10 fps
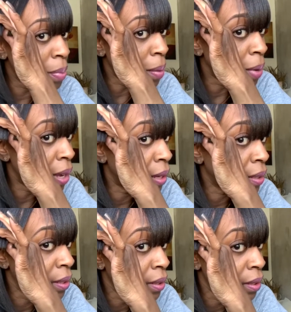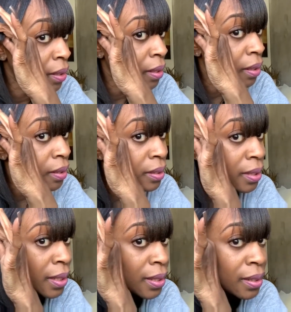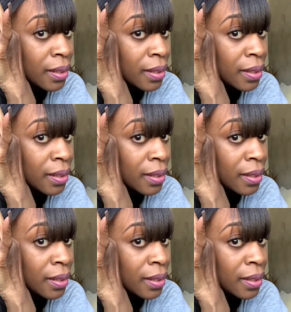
by my, see,